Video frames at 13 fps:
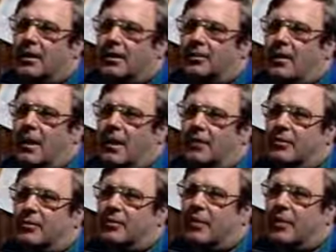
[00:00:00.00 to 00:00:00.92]
trying to
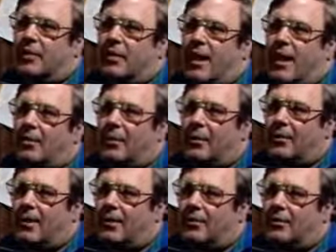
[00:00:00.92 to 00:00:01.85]
determine how many
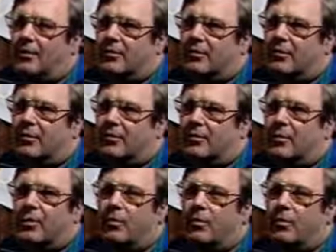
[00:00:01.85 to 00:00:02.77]
patients, if
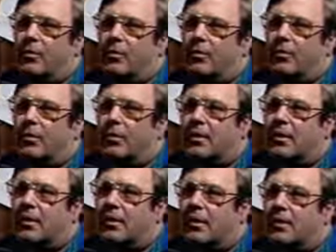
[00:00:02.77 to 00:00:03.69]
we were to
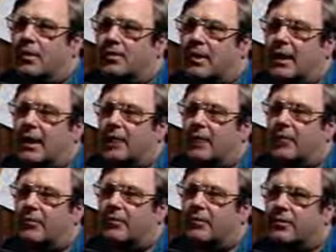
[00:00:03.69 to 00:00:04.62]
take care
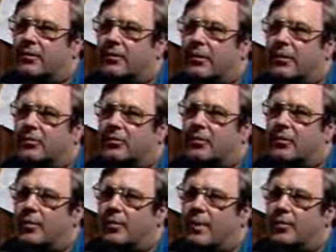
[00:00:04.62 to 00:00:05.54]
of this large group
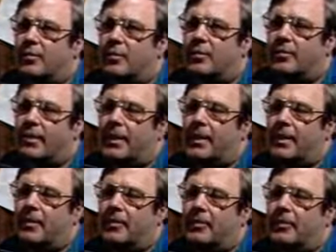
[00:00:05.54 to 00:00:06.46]
of people,
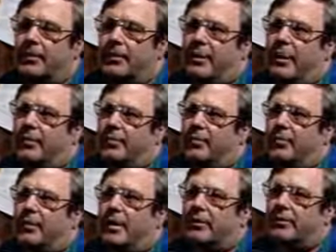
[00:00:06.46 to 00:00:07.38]
30,000
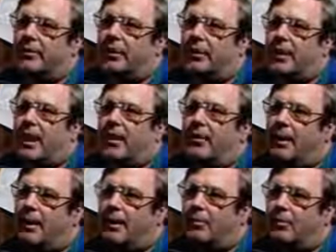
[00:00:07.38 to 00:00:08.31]
approximately, how
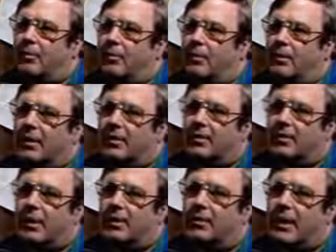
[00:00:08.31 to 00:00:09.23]
many of them would
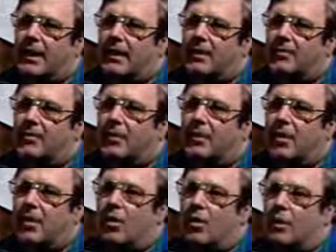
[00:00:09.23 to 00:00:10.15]
develop AIDS and
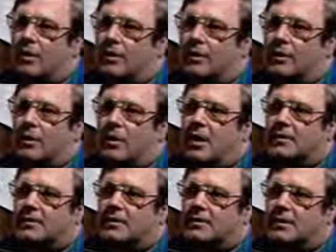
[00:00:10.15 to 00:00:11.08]
what it would
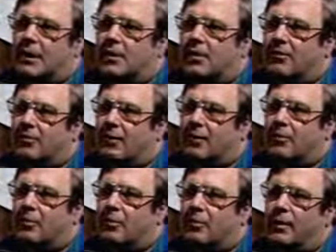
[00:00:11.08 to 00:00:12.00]
cost us to care for them
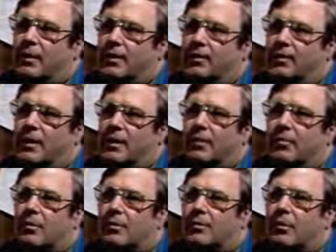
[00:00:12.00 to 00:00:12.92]
were we to become
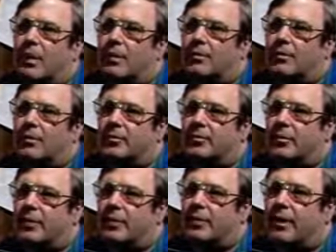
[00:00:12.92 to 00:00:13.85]
responsible for
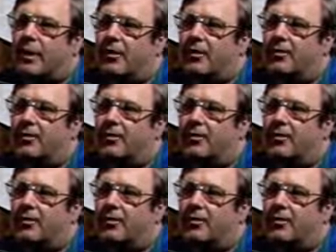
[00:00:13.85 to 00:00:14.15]
their care.